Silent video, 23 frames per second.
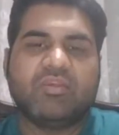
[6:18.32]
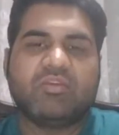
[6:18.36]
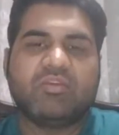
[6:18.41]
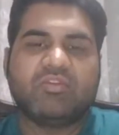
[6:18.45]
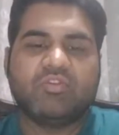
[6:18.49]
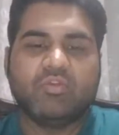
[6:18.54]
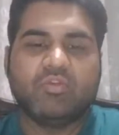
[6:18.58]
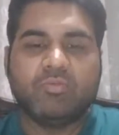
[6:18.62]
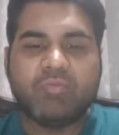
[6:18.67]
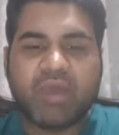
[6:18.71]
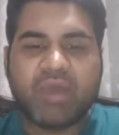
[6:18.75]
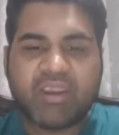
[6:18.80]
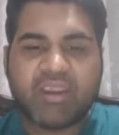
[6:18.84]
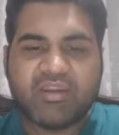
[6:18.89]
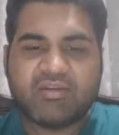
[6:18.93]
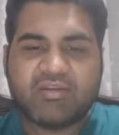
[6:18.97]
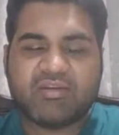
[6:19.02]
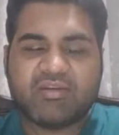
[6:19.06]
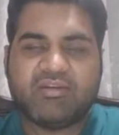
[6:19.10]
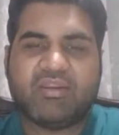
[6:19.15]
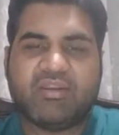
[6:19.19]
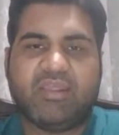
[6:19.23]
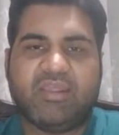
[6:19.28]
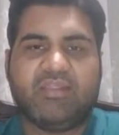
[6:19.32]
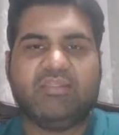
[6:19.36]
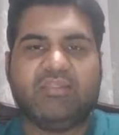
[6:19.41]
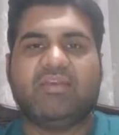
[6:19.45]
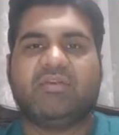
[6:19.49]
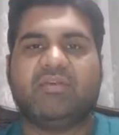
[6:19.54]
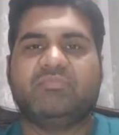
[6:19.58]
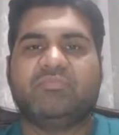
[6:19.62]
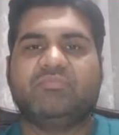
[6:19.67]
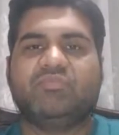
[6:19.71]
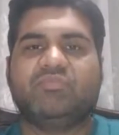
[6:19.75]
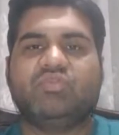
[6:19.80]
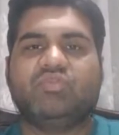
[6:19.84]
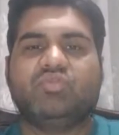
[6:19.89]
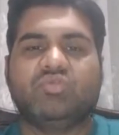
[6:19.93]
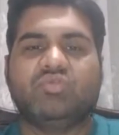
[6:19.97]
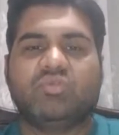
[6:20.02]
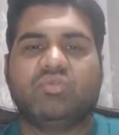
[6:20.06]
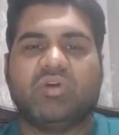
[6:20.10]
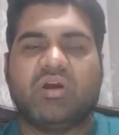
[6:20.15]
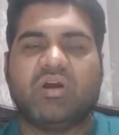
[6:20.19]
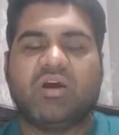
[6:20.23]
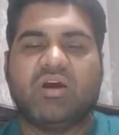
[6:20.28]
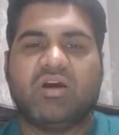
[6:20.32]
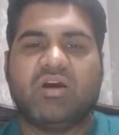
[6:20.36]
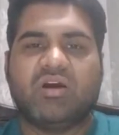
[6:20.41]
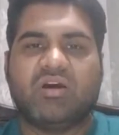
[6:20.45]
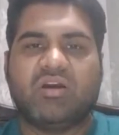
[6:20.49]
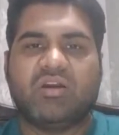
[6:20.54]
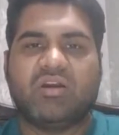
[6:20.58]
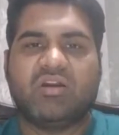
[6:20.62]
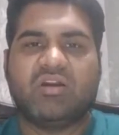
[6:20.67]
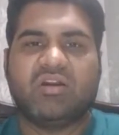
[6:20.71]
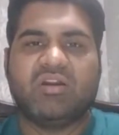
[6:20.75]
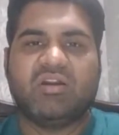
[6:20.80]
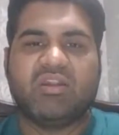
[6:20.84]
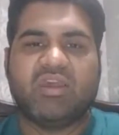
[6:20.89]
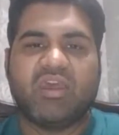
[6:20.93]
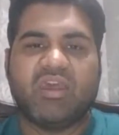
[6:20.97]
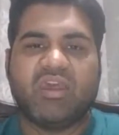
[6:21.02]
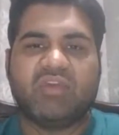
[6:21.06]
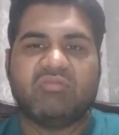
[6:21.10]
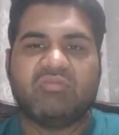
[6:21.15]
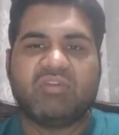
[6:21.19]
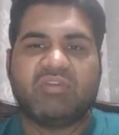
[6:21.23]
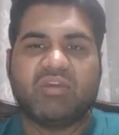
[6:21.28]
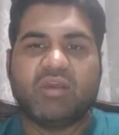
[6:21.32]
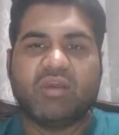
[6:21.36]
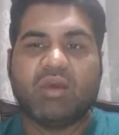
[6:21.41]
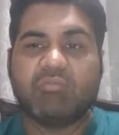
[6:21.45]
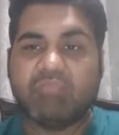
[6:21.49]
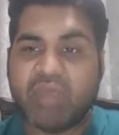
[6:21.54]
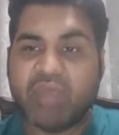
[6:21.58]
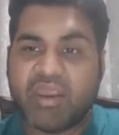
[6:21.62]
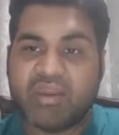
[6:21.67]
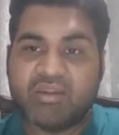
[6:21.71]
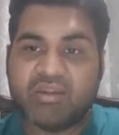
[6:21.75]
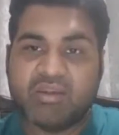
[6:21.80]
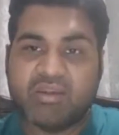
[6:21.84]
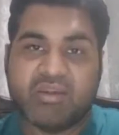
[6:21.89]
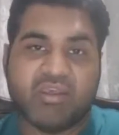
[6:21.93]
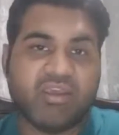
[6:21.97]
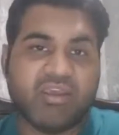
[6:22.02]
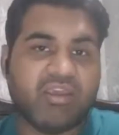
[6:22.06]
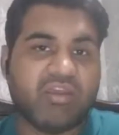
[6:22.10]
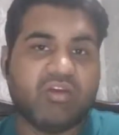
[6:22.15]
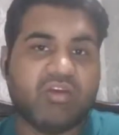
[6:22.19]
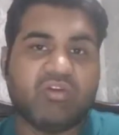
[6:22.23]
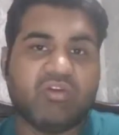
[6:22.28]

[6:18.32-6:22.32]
You might tell them you are having a bad day,